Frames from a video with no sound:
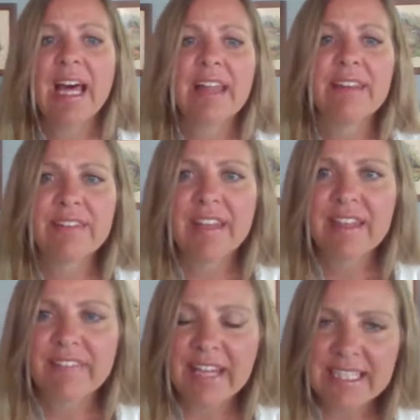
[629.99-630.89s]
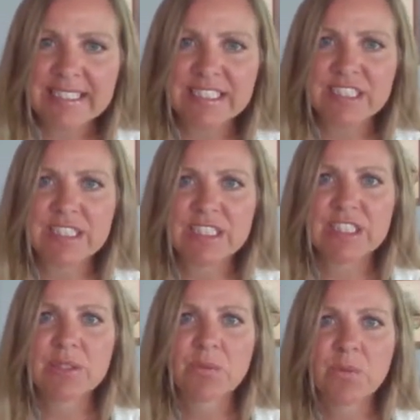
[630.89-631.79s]
and then that
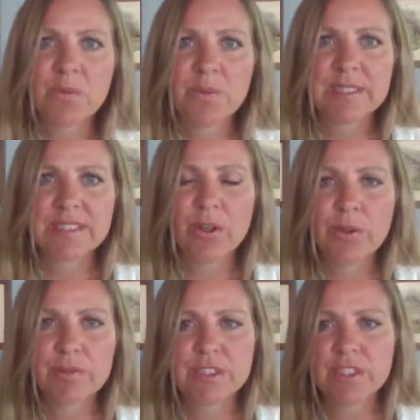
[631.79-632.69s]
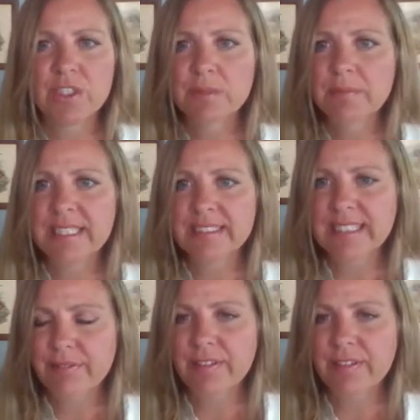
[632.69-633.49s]
decision was overturned because they